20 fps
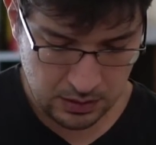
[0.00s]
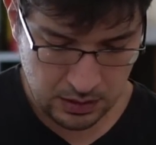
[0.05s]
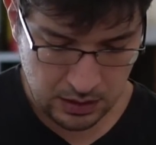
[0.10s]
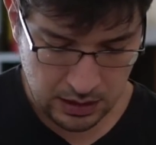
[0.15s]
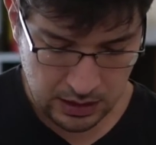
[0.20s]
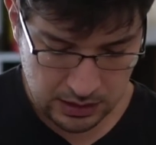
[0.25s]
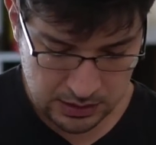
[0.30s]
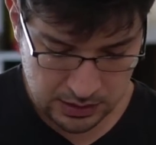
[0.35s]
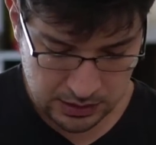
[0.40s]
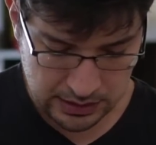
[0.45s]

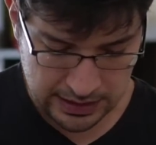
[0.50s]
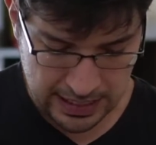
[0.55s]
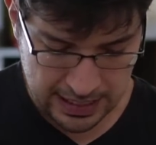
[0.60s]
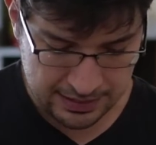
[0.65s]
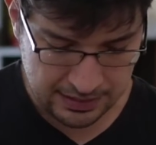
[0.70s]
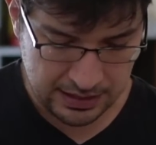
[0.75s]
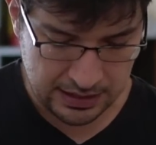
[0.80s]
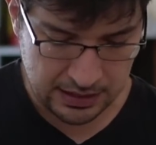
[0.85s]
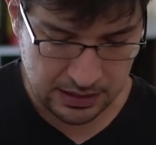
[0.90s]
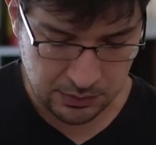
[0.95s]
And to get
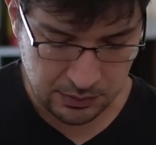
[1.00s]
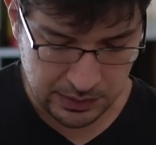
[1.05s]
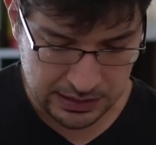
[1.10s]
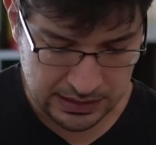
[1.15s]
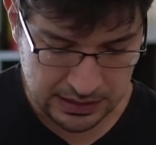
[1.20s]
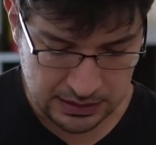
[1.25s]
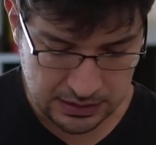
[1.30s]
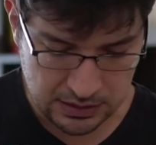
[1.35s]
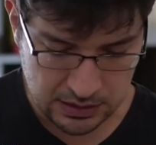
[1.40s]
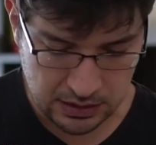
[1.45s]
there, we
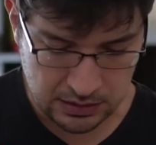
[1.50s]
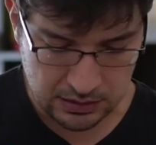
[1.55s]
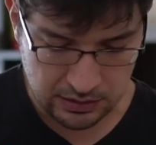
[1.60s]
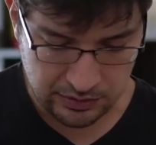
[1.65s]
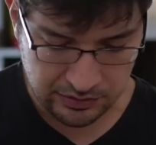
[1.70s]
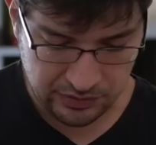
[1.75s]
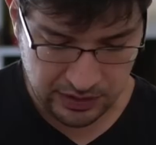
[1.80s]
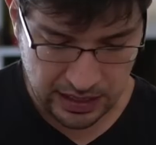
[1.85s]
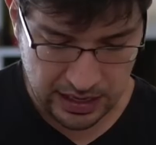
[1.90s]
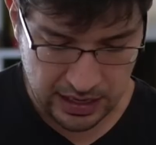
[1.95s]
need to
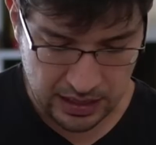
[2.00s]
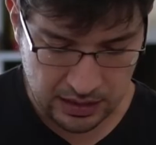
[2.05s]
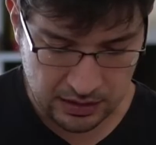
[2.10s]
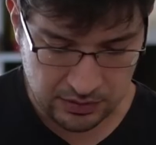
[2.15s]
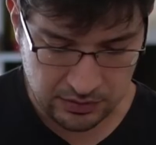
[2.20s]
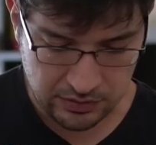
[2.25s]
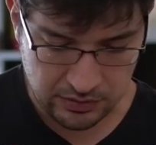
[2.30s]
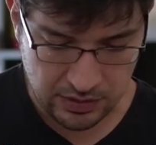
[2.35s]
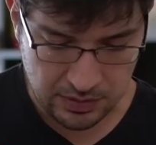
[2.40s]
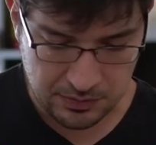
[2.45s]
understand
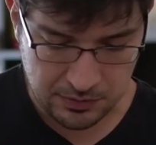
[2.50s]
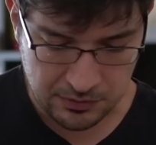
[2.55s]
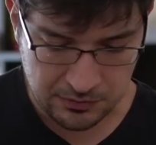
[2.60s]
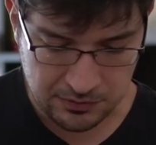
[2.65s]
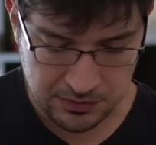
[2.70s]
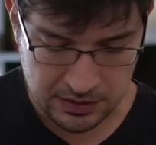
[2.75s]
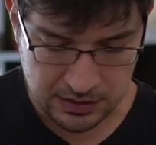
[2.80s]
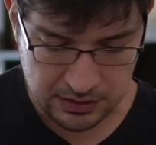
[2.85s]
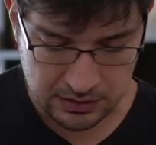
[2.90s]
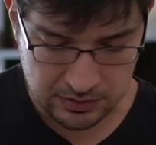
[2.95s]
some of
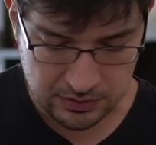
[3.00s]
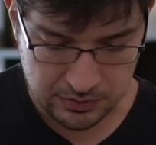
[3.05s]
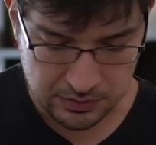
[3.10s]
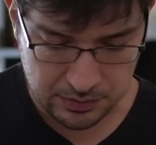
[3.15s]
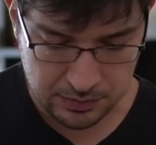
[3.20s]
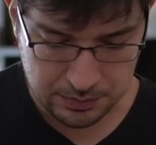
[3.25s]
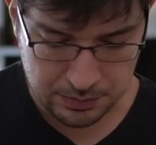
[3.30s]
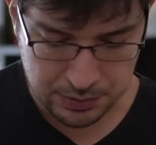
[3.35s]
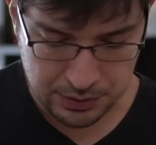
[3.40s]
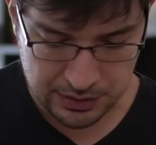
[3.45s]
these
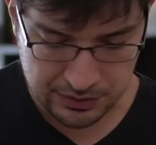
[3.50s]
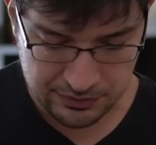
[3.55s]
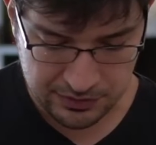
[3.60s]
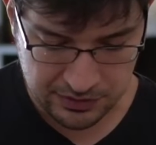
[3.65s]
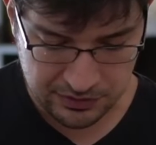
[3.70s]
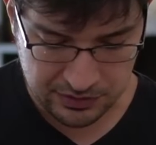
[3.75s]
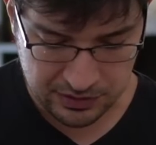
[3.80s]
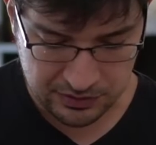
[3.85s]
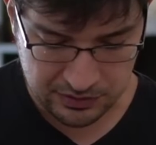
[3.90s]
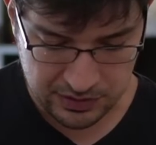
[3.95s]

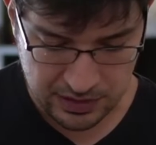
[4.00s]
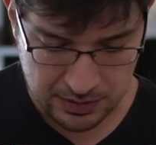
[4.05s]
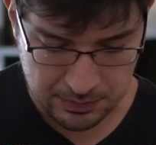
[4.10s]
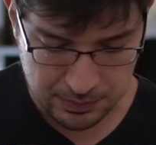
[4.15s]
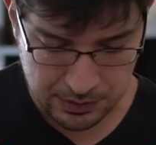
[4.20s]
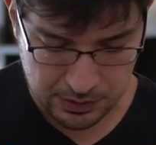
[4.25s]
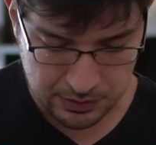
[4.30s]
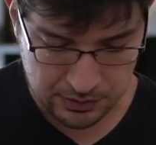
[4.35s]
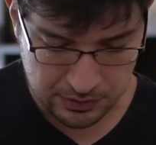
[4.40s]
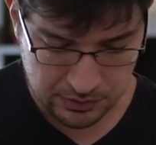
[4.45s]
previous
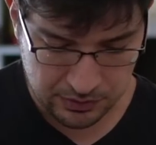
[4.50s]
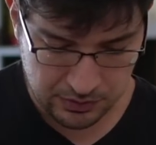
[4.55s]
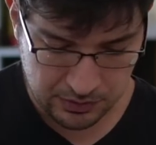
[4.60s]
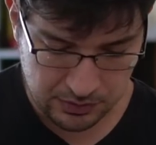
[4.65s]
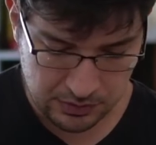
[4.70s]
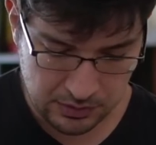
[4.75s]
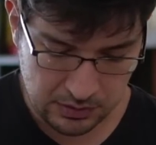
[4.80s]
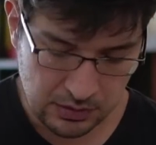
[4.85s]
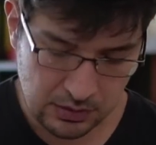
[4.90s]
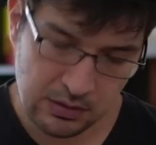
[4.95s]
examples.
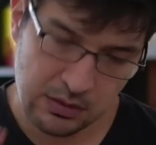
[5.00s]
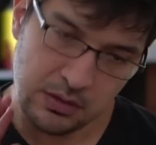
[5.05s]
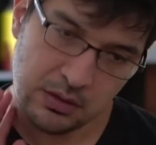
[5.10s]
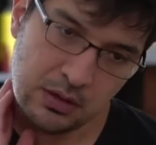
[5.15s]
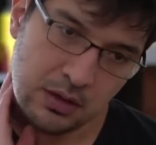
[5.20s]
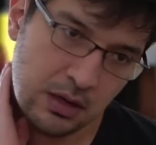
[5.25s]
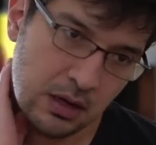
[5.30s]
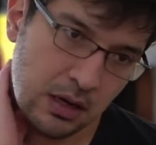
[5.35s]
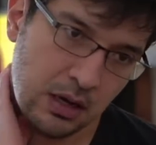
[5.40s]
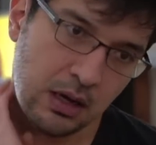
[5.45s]

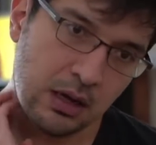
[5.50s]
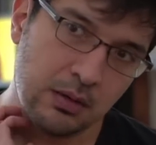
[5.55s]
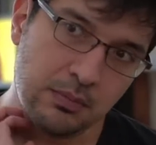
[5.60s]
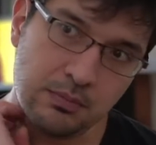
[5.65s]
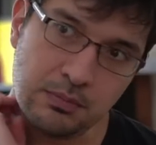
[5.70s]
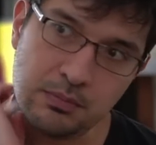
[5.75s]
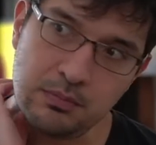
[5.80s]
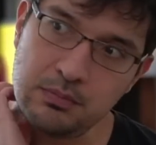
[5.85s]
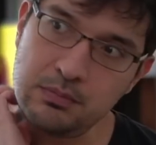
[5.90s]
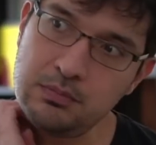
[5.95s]

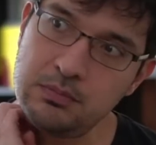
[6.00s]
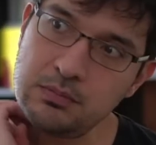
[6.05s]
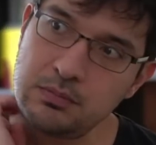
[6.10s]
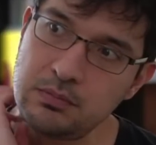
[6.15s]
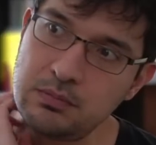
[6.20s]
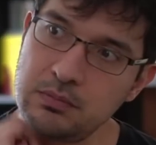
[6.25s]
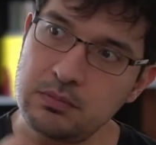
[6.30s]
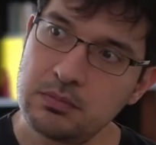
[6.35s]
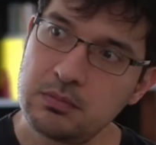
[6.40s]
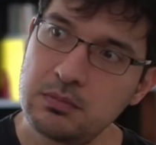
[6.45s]
So
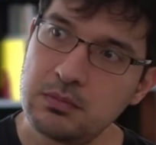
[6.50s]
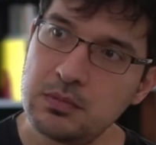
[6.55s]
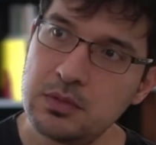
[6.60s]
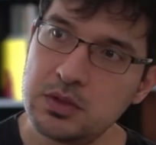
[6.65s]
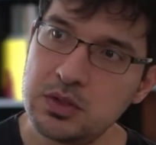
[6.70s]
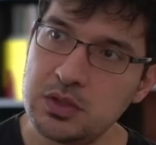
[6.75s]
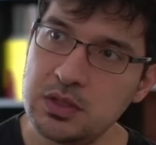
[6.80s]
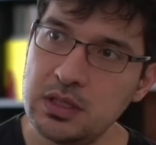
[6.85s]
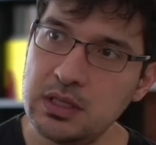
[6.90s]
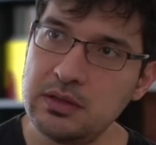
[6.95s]

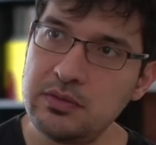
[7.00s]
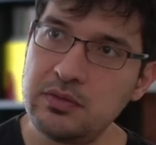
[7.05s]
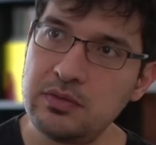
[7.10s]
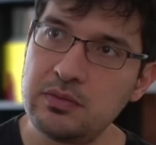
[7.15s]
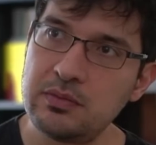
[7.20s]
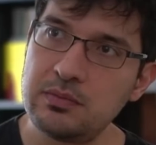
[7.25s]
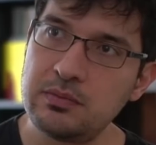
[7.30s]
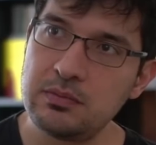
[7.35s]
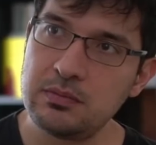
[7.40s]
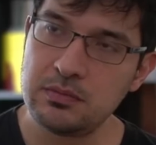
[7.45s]

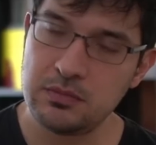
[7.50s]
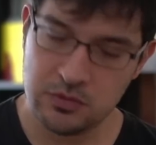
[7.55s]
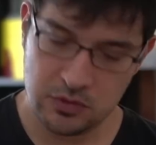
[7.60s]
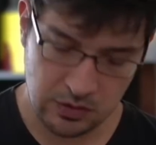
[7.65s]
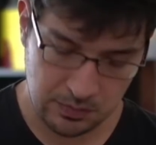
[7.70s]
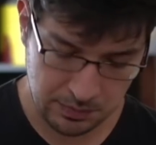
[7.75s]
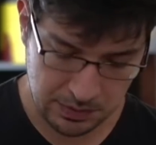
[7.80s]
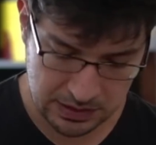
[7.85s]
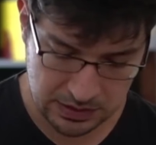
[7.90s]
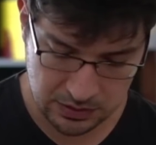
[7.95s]
let's
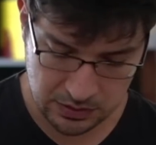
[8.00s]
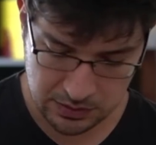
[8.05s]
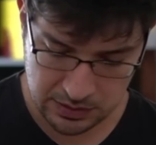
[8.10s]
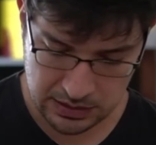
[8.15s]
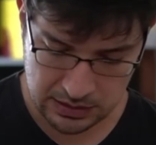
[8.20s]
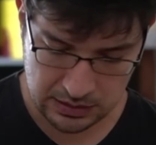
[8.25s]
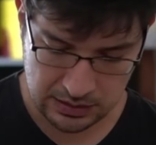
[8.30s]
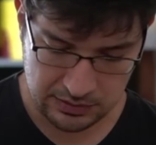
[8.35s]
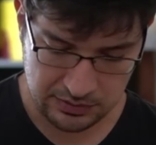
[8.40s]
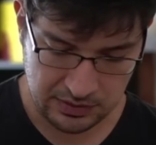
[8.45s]
jump into
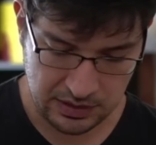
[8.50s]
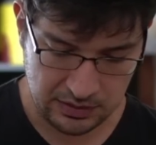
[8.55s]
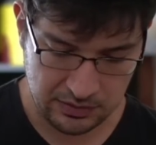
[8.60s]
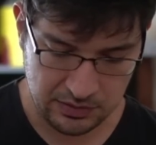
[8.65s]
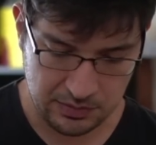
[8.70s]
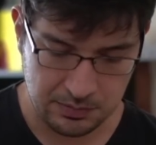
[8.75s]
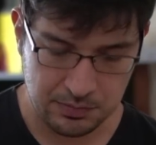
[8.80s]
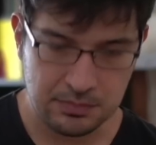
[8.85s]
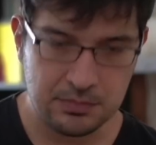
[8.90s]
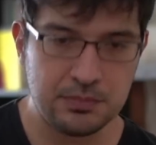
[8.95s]
it. Let's get
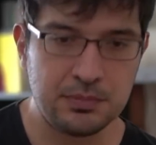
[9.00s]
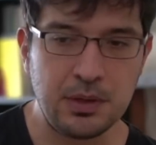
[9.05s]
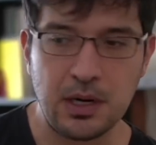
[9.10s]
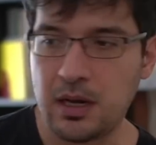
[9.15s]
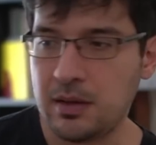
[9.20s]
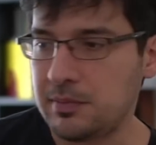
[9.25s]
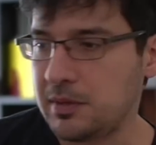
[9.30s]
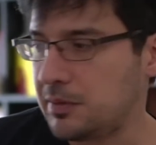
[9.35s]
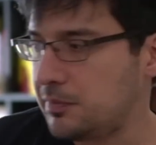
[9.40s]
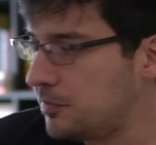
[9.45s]
some
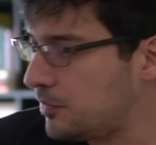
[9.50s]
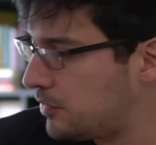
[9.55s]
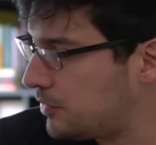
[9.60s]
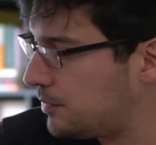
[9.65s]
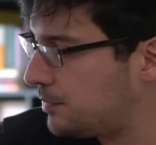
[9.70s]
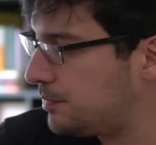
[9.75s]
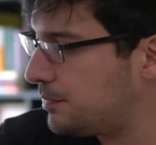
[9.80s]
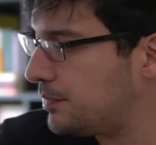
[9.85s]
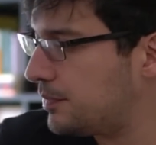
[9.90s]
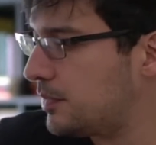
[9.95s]
problems.
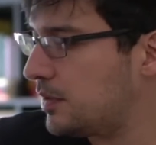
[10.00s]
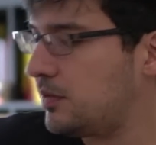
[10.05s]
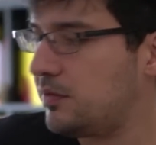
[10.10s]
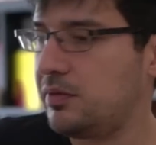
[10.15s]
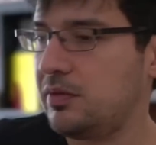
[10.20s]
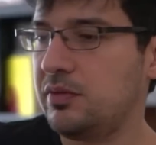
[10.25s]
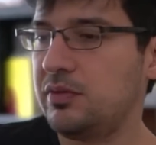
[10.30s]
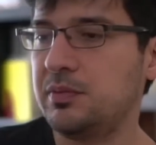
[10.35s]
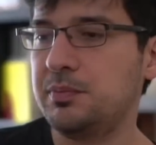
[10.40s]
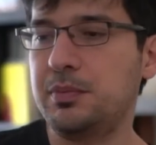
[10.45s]
Let's
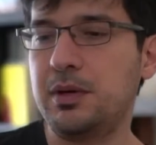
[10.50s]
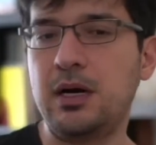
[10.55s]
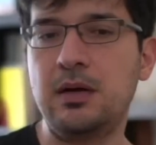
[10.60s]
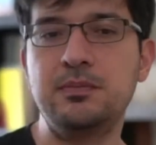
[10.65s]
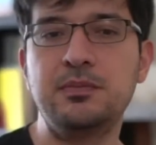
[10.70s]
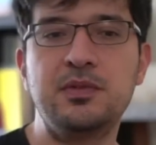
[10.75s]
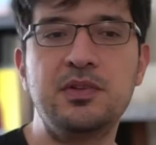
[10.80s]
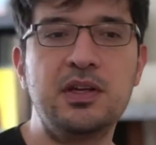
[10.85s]
do some problems.